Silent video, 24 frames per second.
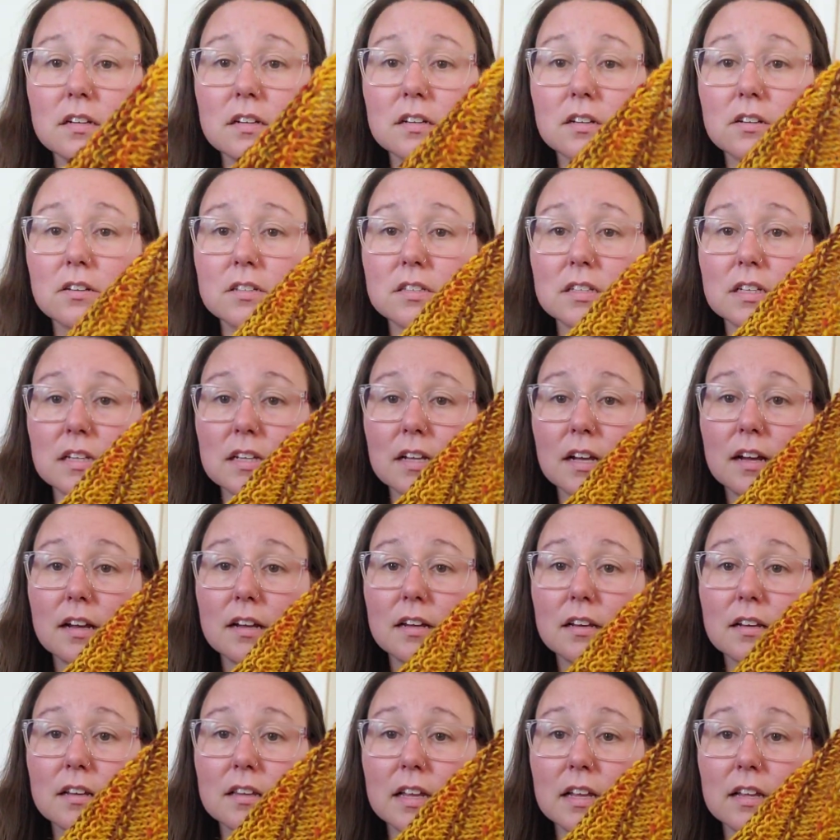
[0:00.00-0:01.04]
You see
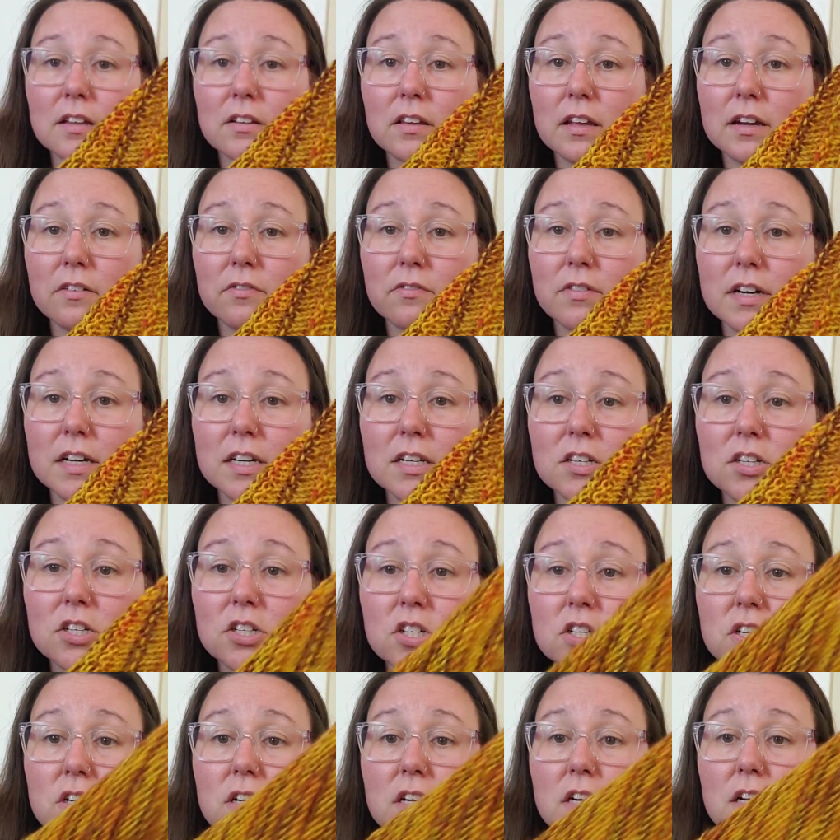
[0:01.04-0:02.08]
that? That like
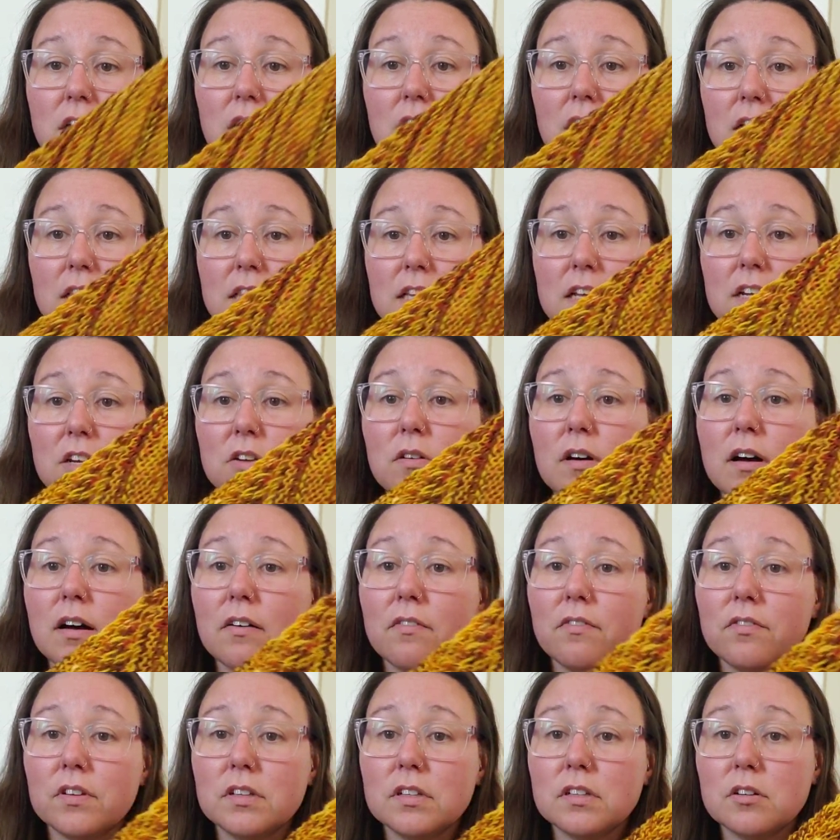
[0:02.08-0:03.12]
ridge. And then you
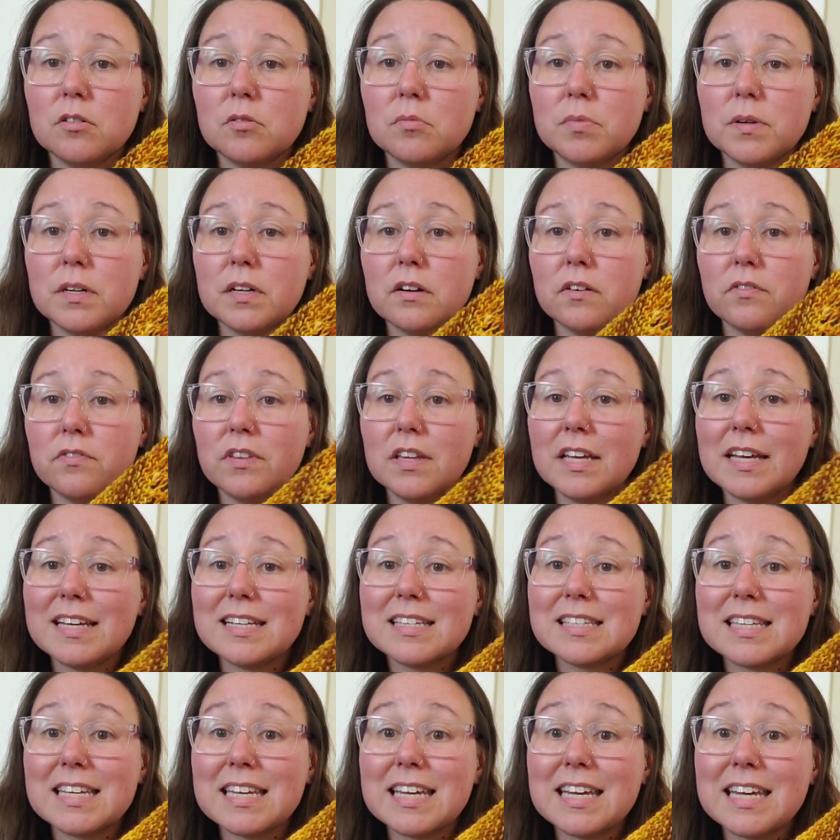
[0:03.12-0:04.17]
have a little bit of
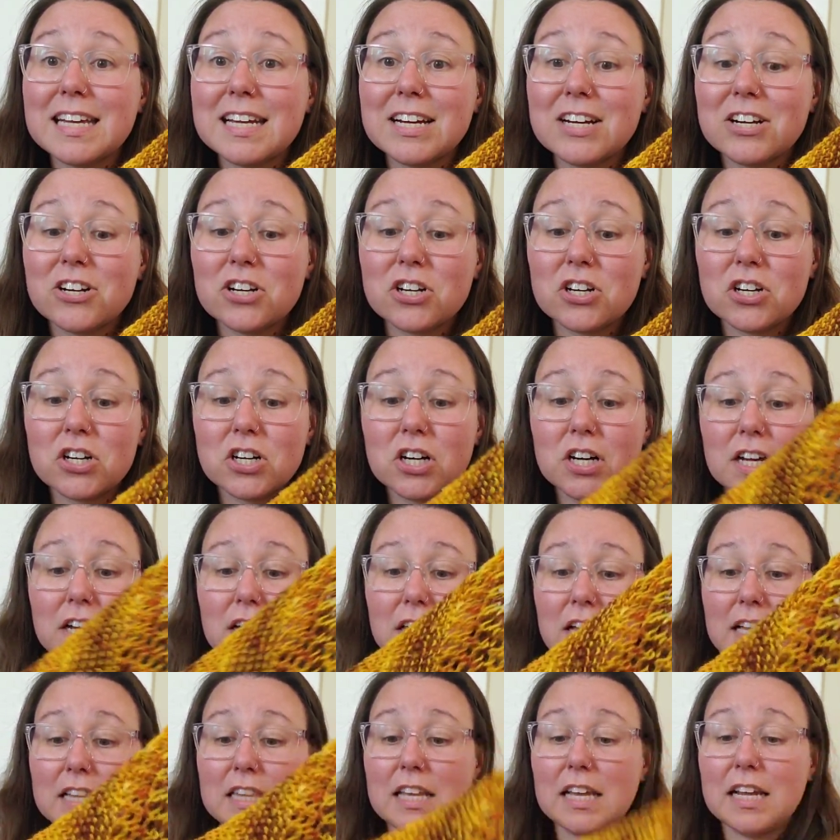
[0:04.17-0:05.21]
lace here
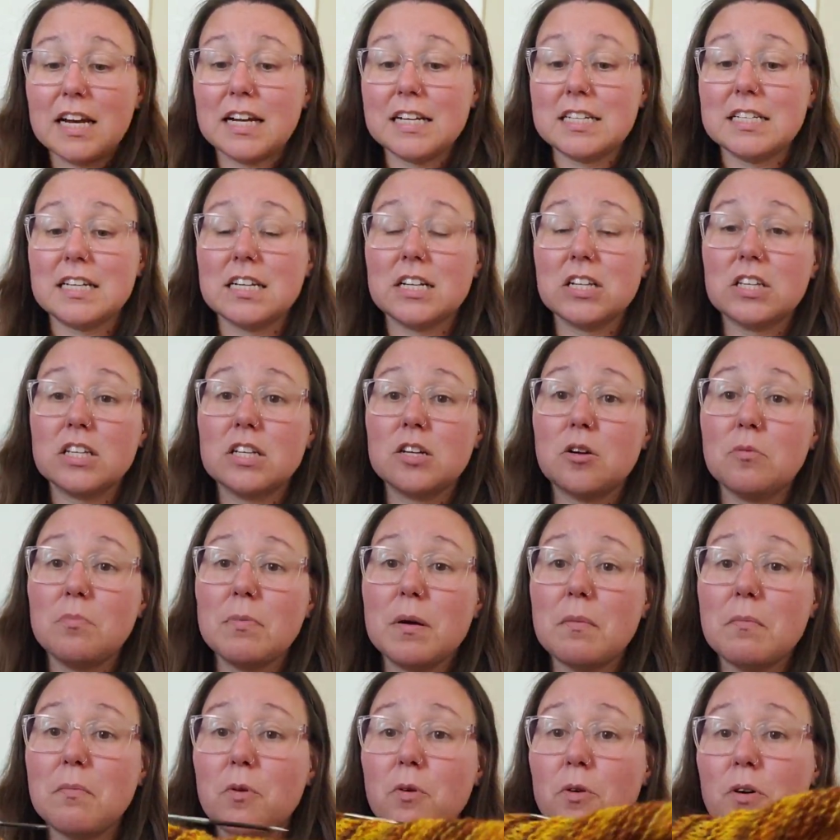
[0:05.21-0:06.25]
and then I did a little
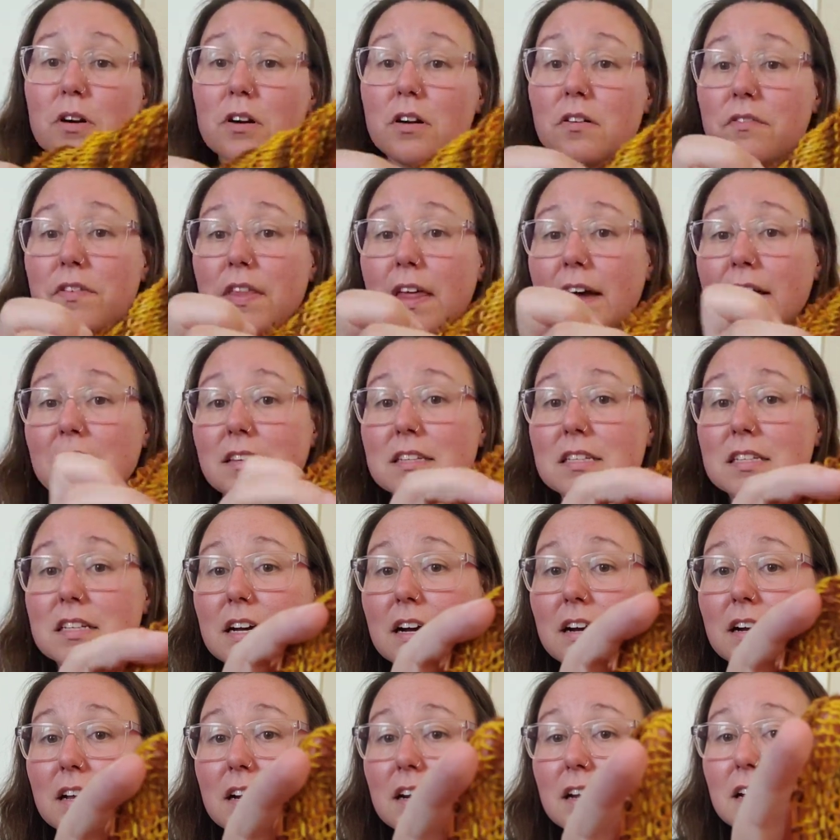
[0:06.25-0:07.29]
bit more of that
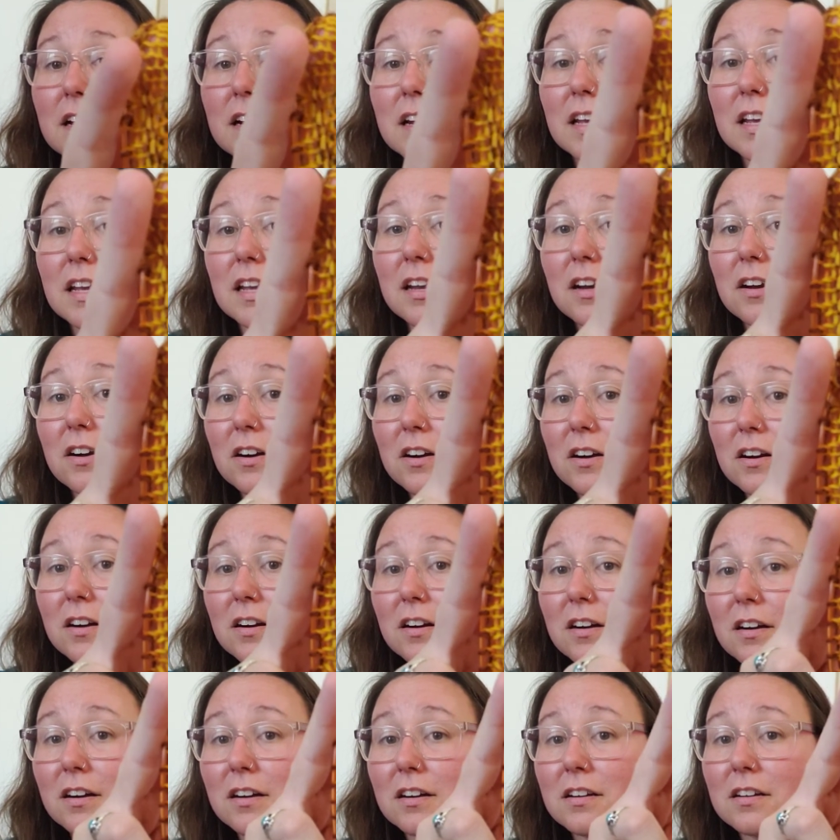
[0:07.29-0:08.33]
stockinette
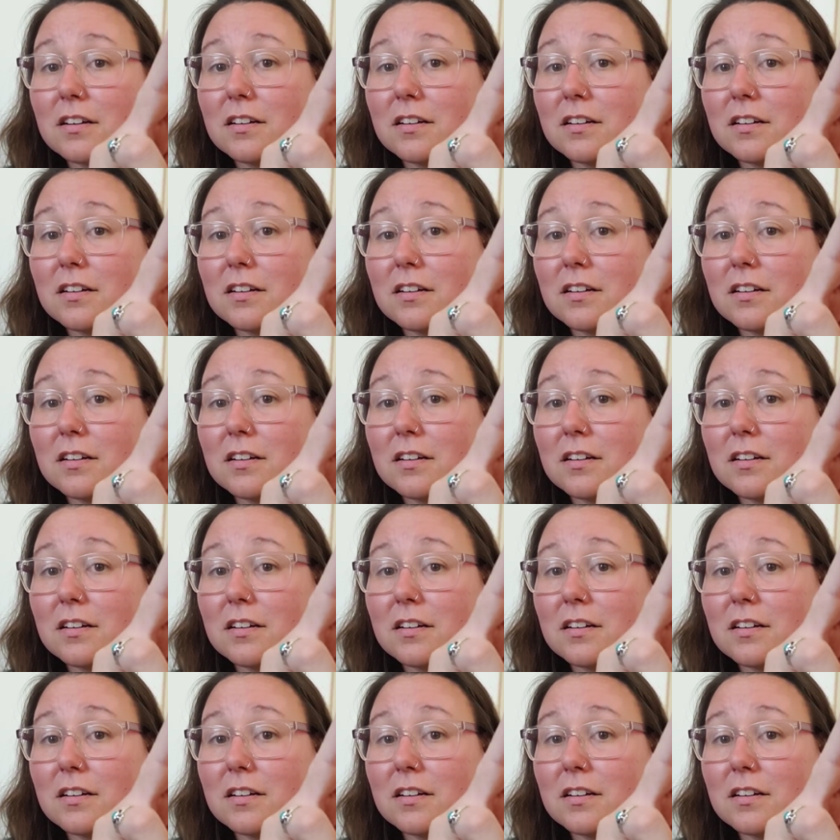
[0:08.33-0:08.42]
here.